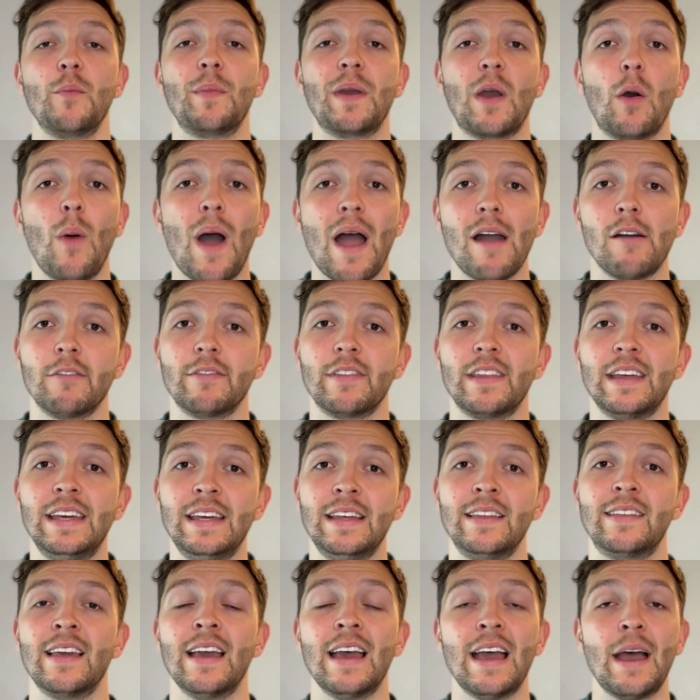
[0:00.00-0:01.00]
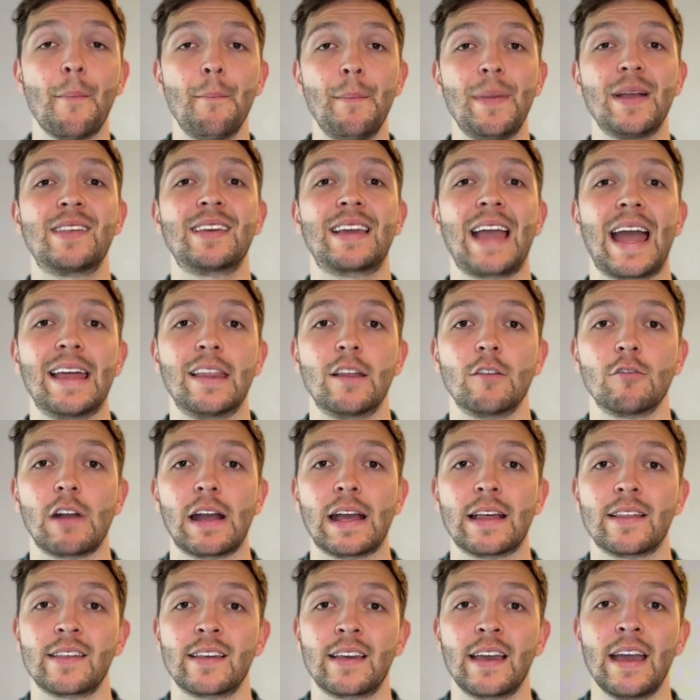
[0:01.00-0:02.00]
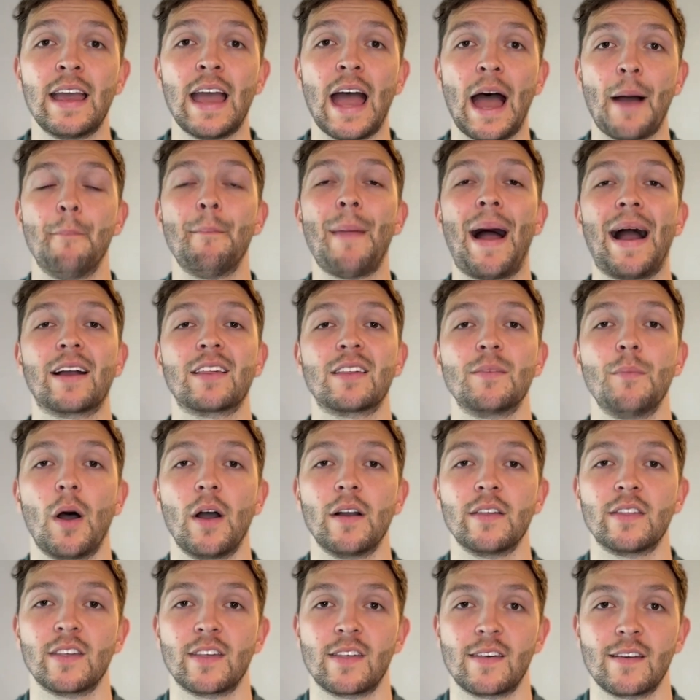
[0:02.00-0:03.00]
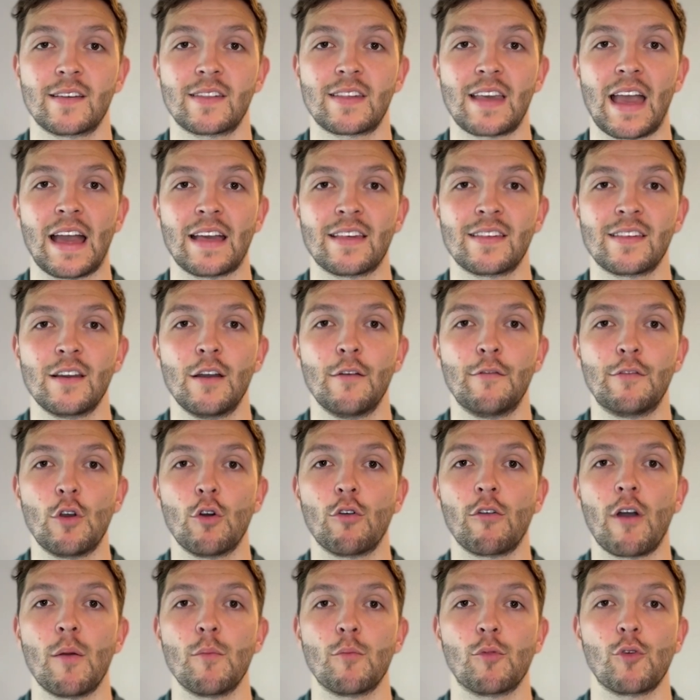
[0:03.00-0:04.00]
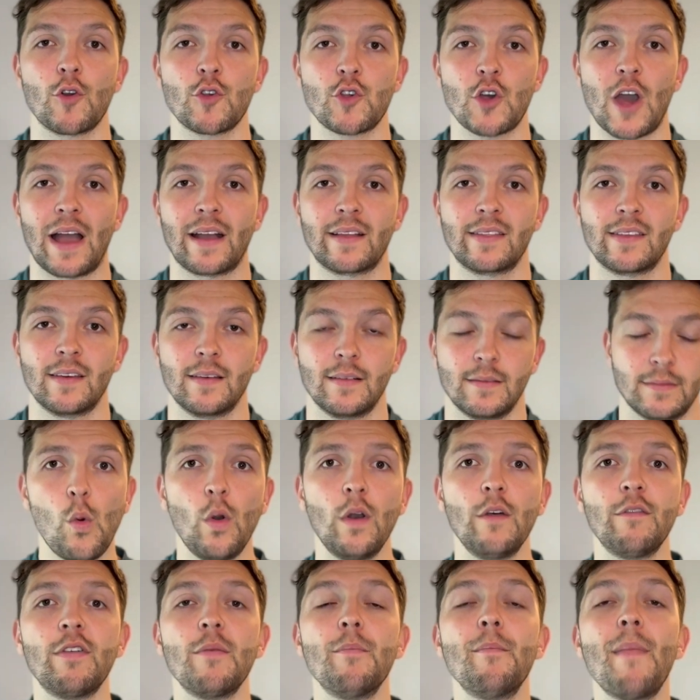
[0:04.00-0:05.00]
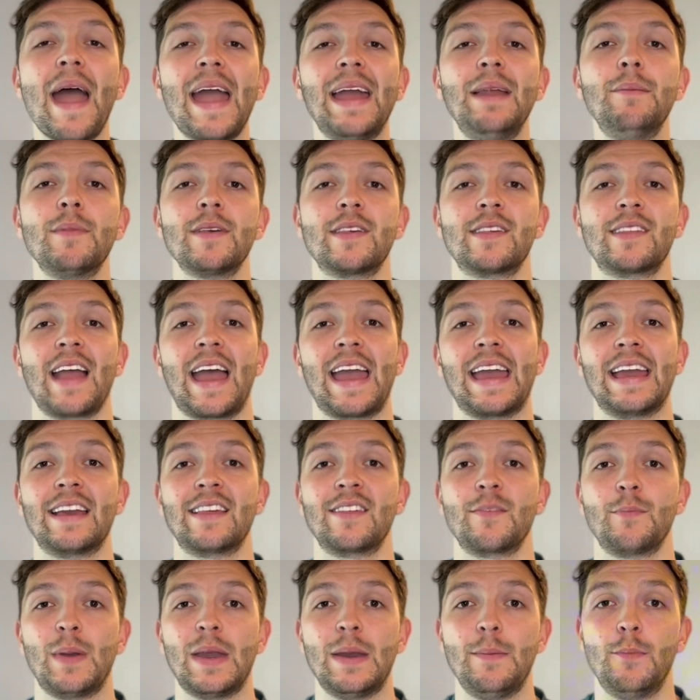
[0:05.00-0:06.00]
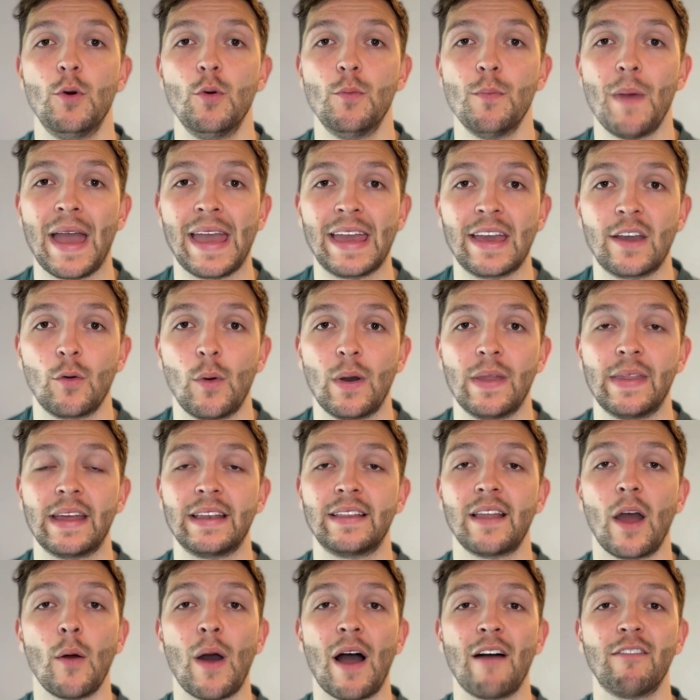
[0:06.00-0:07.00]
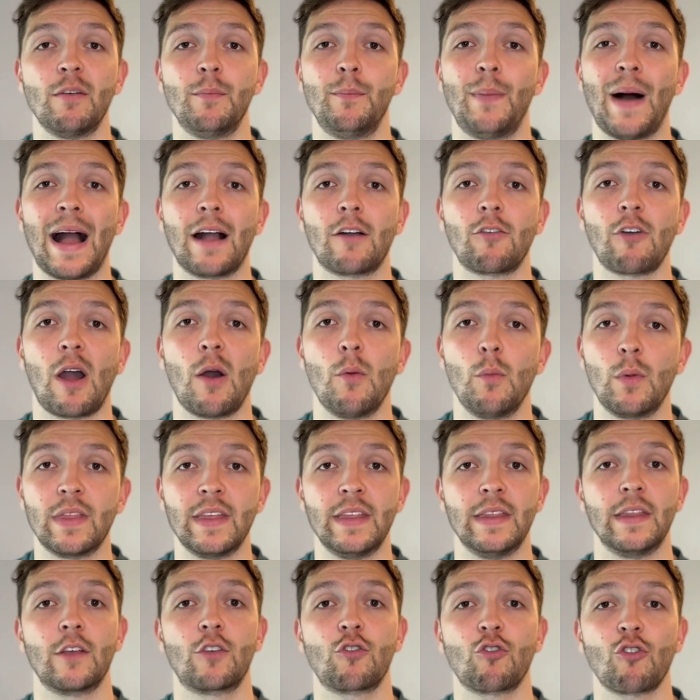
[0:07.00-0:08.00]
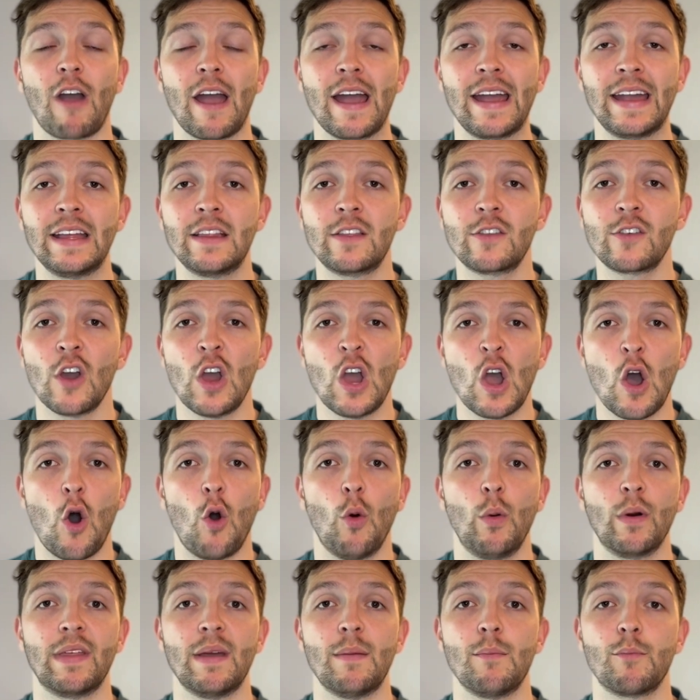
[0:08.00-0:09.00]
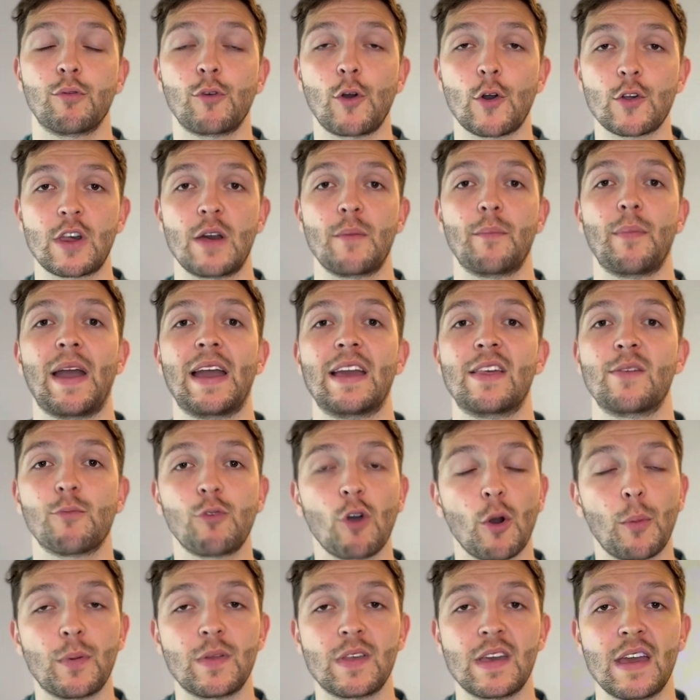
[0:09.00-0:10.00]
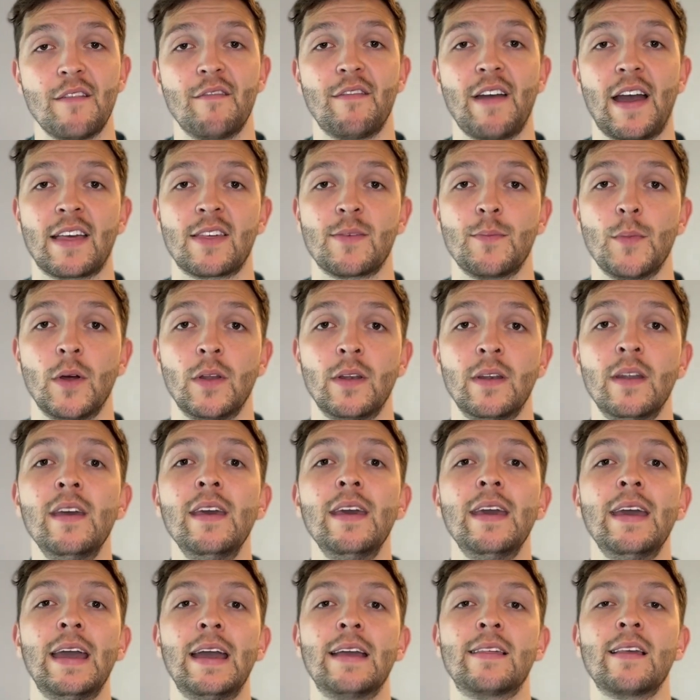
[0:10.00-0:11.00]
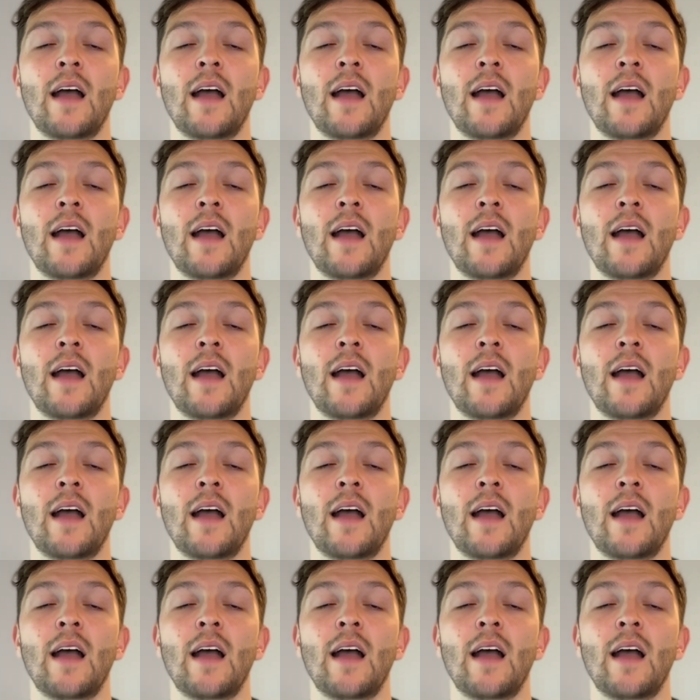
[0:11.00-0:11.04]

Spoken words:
be aware of these, mitigate the risk, and maximise the success of your own project. One of the main mistakes people make when they don't have a background within the trades or within project-based property investment is